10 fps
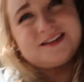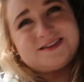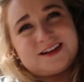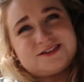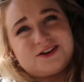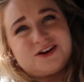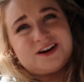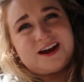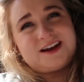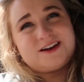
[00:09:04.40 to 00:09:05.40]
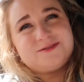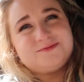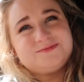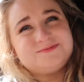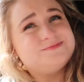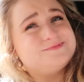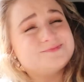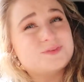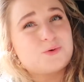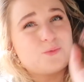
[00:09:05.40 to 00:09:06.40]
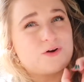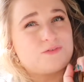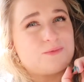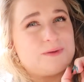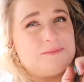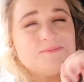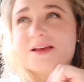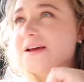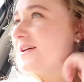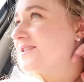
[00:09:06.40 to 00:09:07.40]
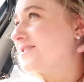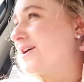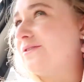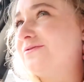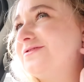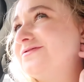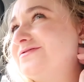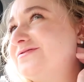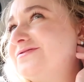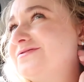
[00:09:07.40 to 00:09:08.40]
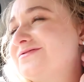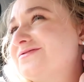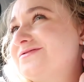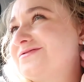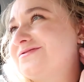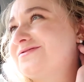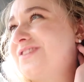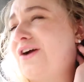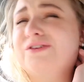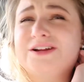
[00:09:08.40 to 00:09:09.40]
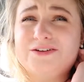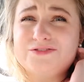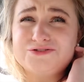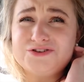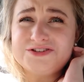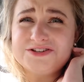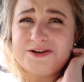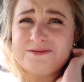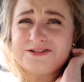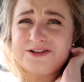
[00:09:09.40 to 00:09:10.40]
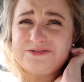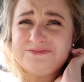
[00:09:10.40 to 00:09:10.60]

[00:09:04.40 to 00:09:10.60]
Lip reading: that's gonna like work for me. So I really love those dressing tables though.